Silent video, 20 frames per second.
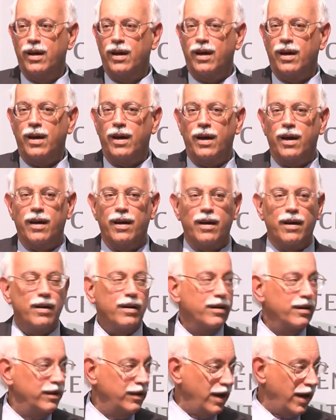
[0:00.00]
Balkan Trust for
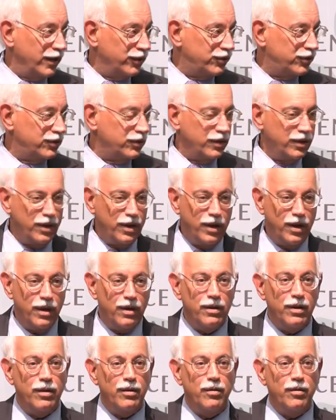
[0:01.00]
Democracy. Yes
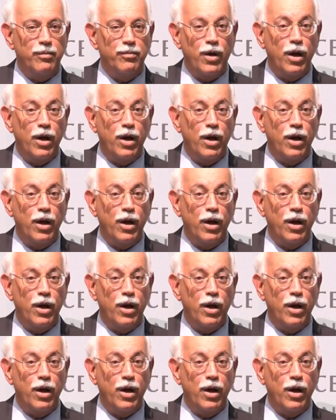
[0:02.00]
and uh,